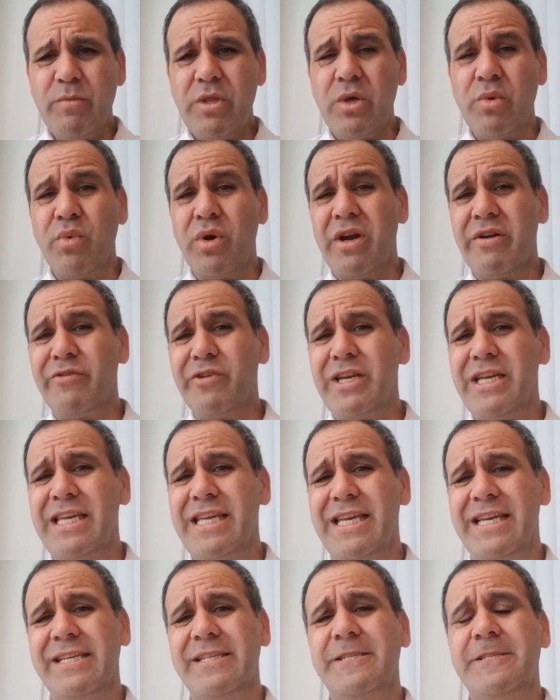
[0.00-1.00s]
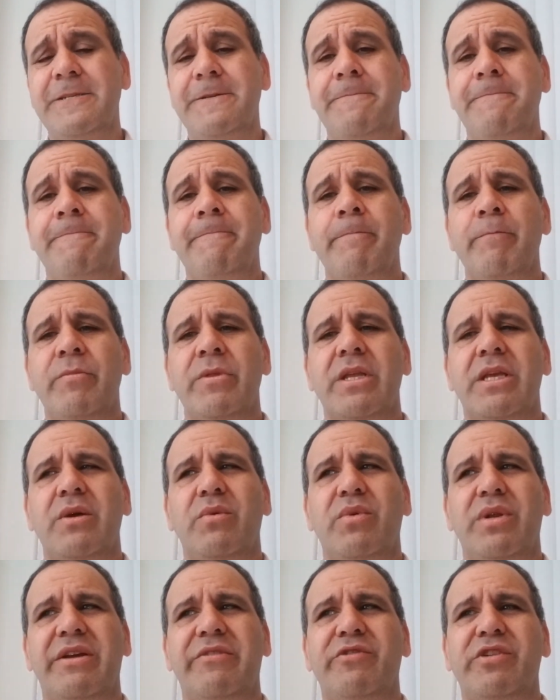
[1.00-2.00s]
Wherever he is, or
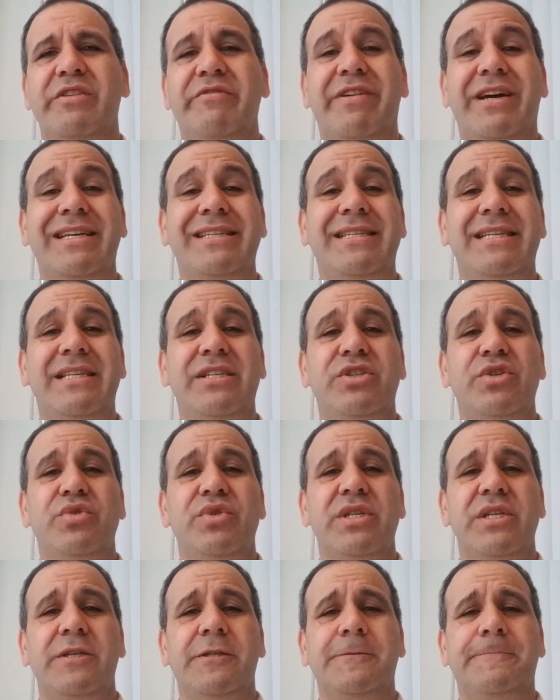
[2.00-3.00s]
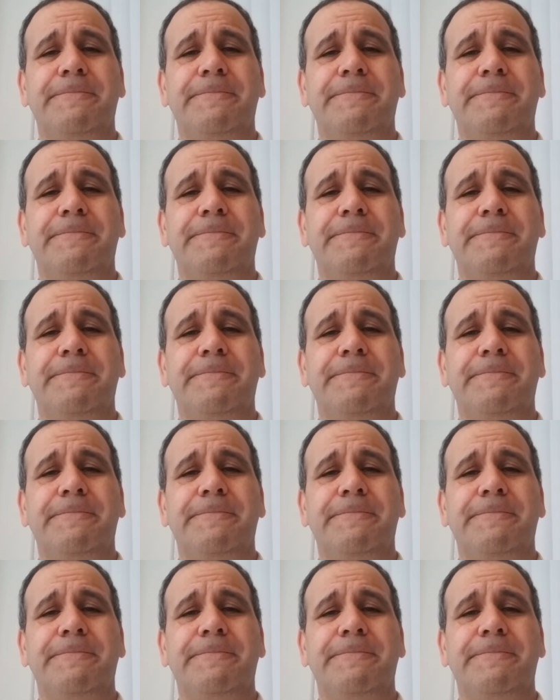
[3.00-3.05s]
whatever device he's using,